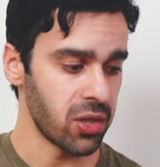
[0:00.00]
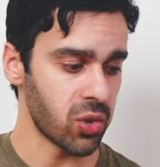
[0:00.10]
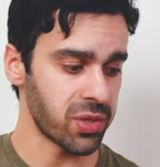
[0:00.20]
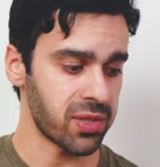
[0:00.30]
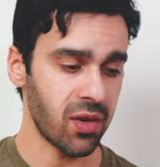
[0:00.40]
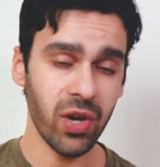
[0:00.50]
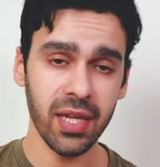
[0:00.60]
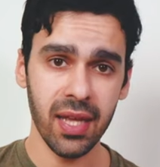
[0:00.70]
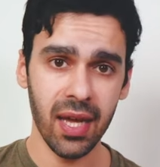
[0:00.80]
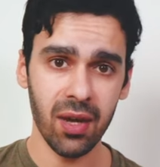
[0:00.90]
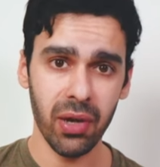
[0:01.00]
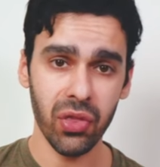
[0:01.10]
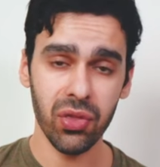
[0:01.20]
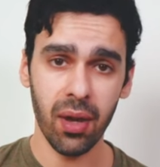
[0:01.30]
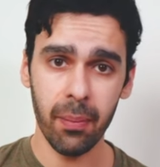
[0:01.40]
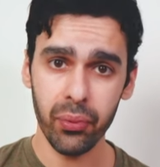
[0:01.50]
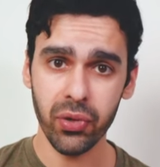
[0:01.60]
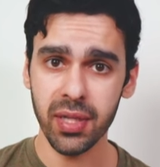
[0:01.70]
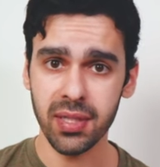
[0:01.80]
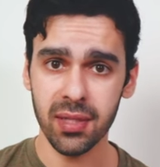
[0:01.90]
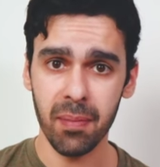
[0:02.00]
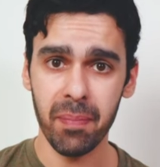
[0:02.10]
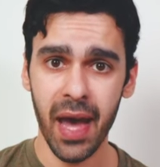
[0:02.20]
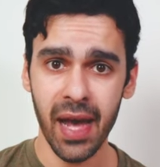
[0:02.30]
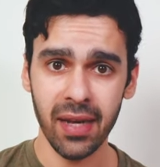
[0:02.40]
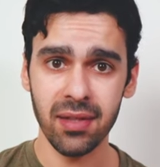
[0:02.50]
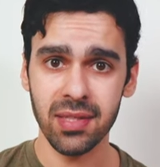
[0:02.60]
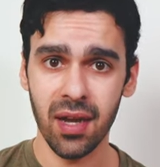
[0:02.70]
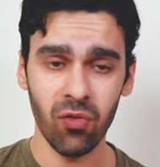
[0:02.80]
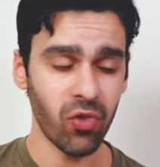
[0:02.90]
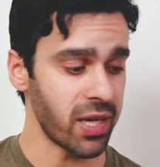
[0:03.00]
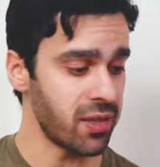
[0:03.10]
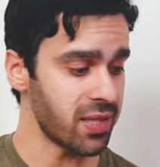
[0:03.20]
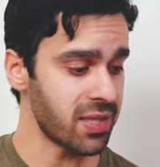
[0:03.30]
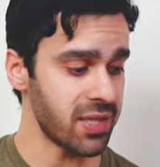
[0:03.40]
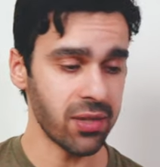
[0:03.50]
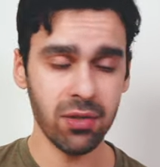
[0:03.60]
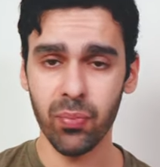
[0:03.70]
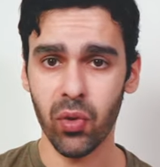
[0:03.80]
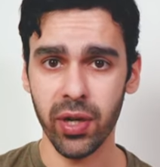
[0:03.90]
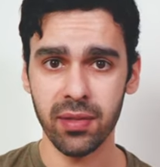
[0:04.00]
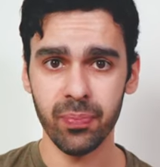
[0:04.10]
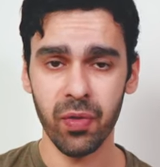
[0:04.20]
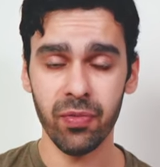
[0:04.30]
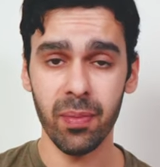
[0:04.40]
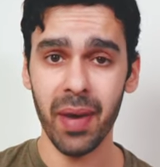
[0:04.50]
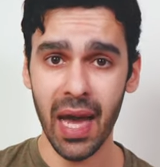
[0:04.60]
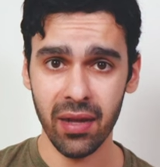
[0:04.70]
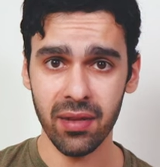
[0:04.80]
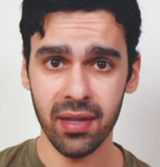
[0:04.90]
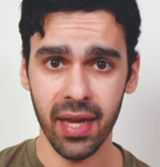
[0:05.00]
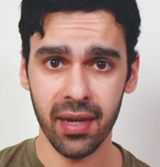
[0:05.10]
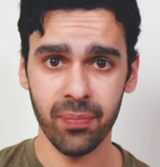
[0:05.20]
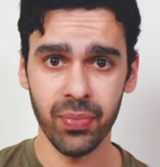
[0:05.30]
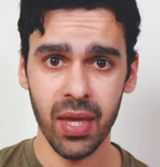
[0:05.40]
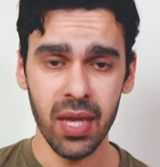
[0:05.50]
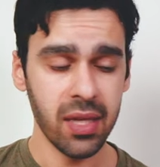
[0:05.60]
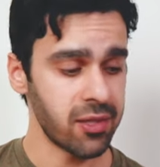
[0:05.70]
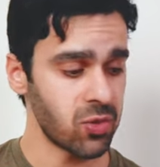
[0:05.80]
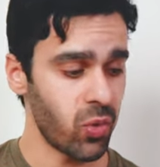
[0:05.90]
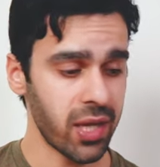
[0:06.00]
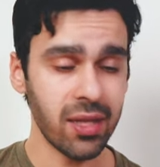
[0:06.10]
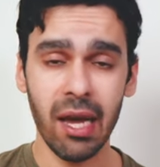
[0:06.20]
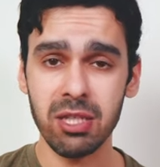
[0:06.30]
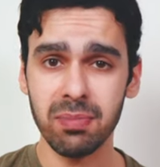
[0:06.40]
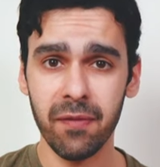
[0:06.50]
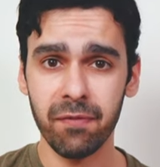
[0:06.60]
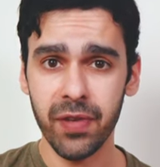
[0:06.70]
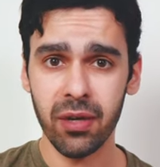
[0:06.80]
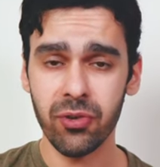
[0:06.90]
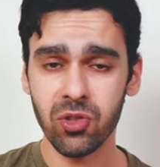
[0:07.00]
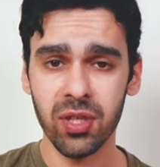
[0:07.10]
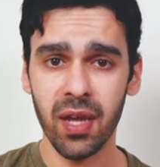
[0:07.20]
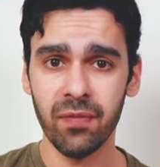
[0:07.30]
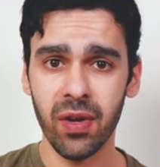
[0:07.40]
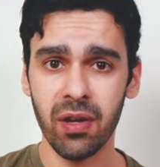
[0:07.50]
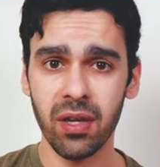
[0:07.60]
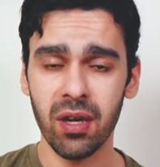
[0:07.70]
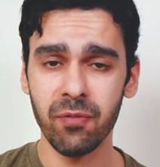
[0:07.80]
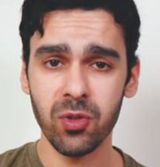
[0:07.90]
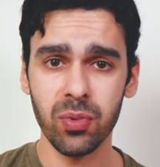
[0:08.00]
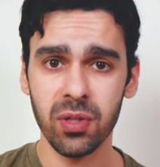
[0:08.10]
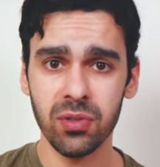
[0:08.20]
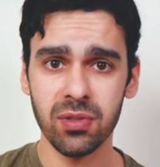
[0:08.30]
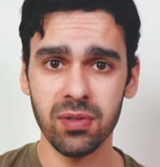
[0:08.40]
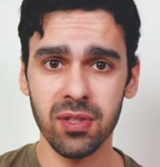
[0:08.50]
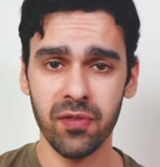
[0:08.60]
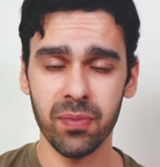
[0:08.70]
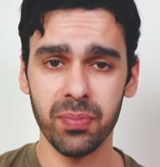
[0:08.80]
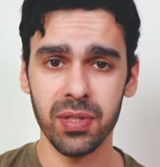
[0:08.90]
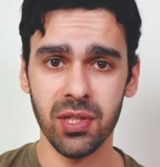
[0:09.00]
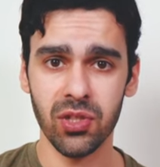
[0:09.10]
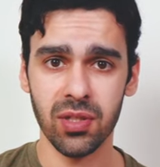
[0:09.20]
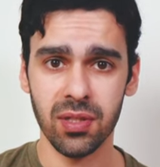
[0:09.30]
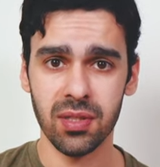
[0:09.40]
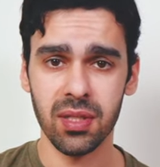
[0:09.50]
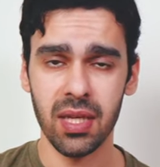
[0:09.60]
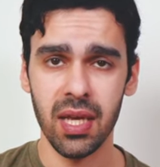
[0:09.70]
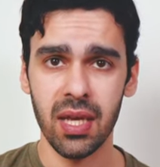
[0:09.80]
Notice that right now, my thumbprint on the back is right in the center point of the back of the neck. This way, it allows my fingers to get very comfortable to different positions.